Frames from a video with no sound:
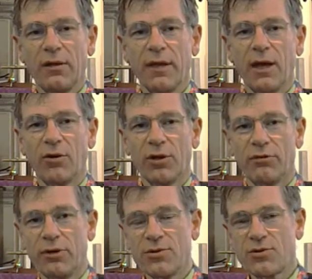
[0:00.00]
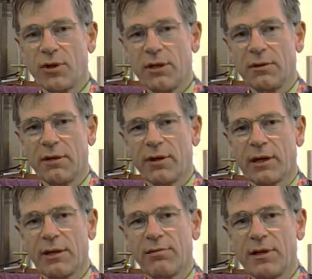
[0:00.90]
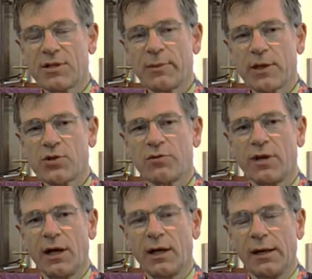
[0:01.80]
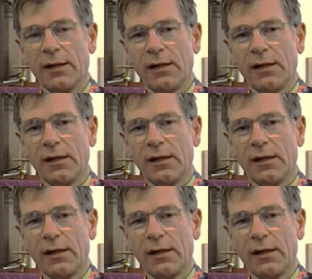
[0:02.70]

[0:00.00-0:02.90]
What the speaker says: There on the rood screen, giving a lovely splash of colour